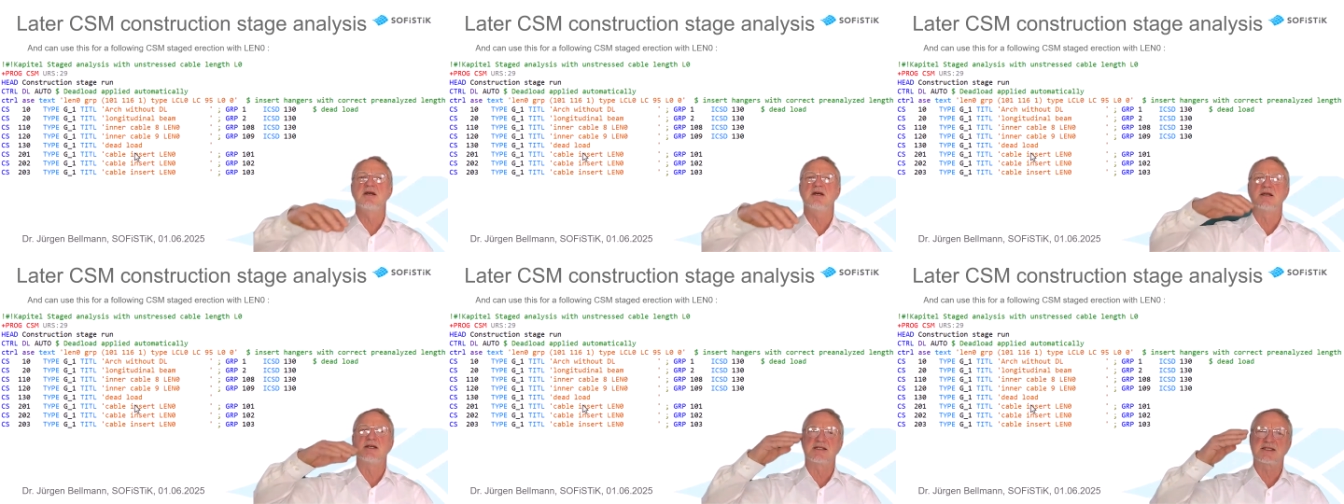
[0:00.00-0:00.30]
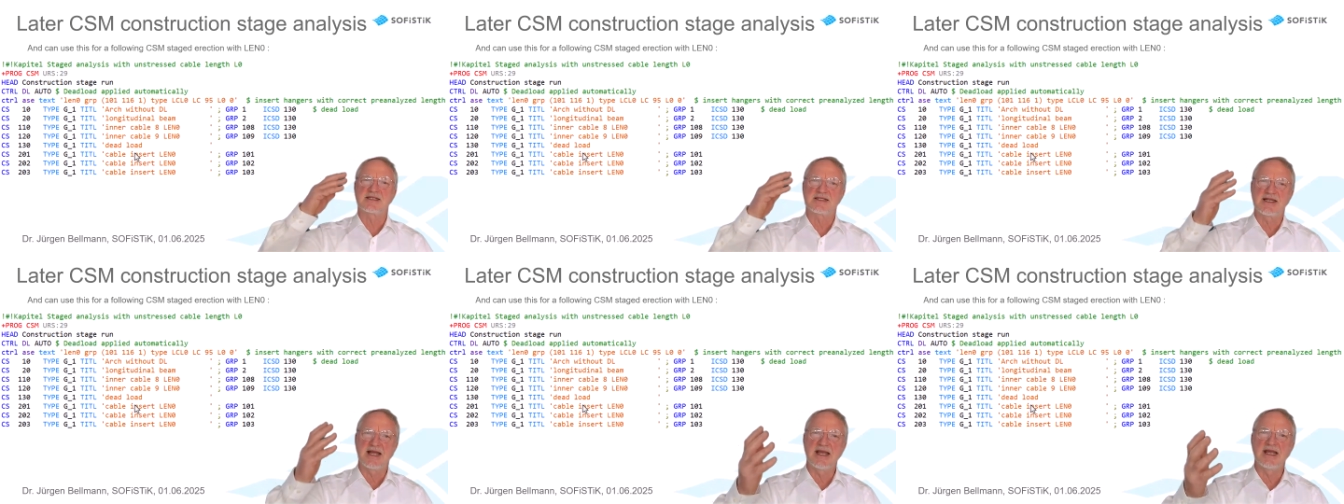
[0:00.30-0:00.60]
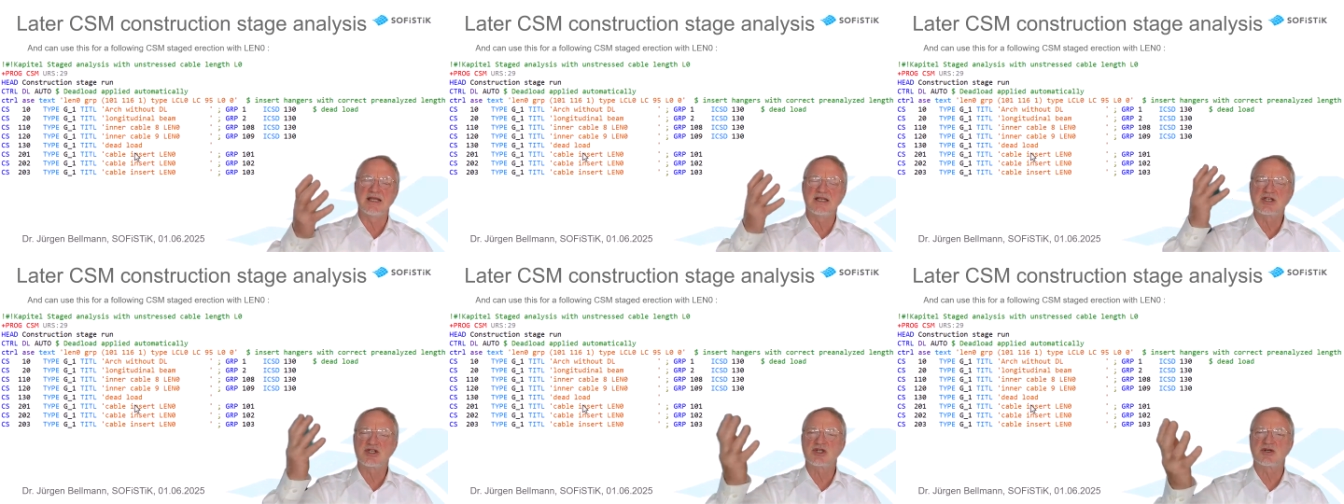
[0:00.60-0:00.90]

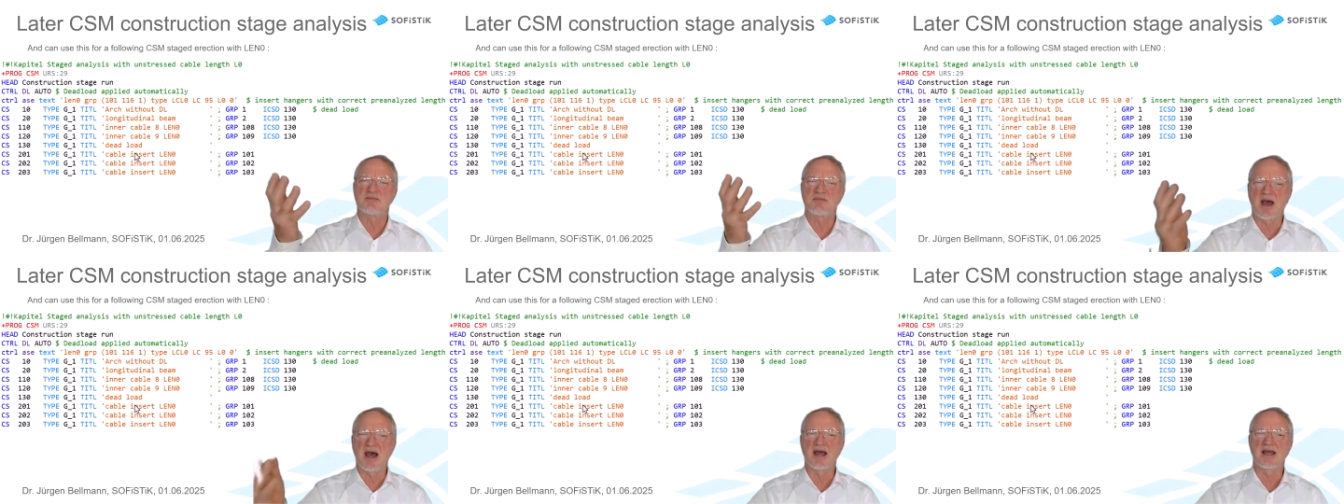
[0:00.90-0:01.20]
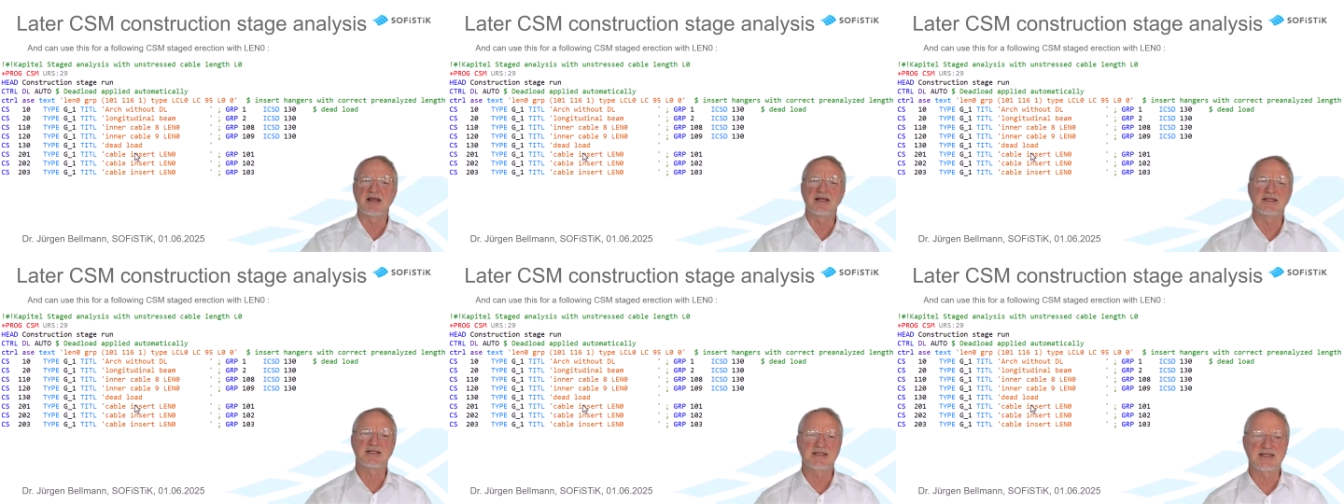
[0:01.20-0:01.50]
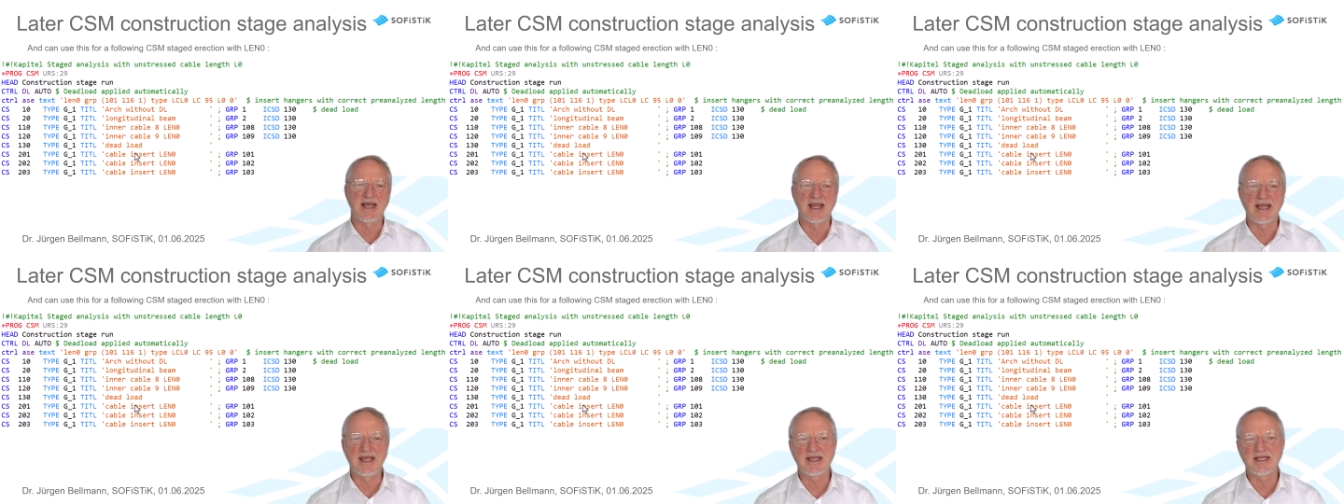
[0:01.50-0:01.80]
stage by
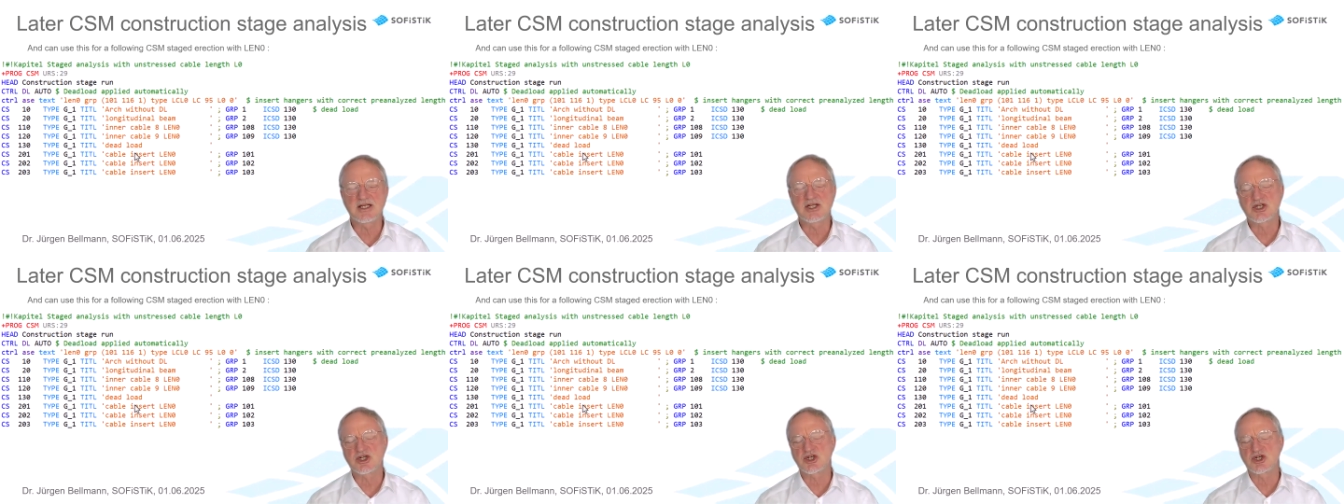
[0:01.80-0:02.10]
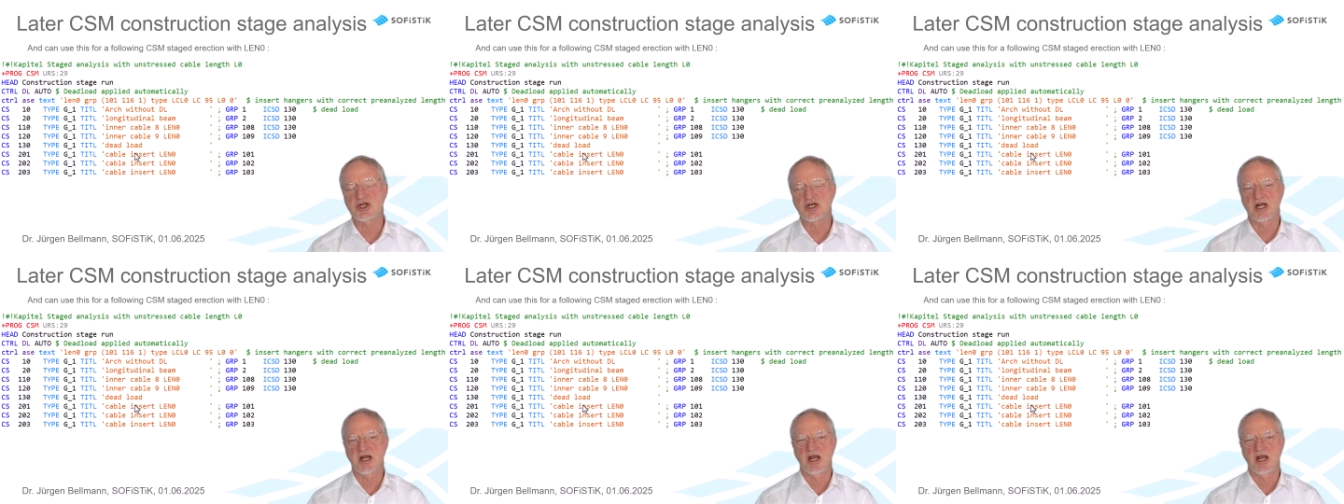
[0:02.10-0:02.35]
stage,